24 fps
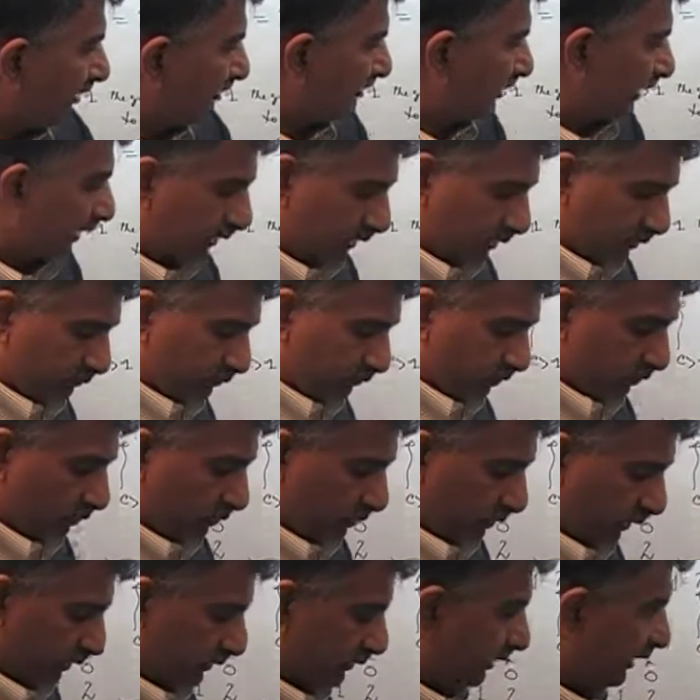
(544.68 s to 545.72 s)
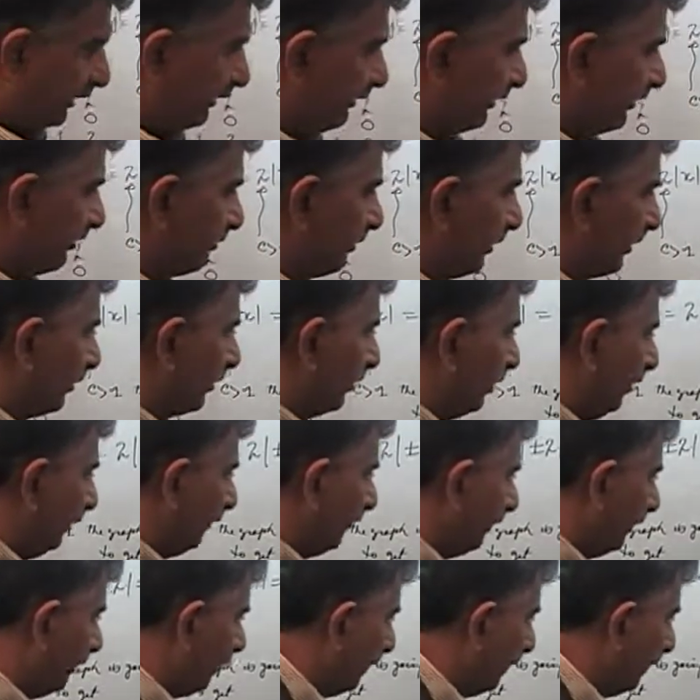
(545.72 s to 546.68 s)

is negative 2. And the reason is because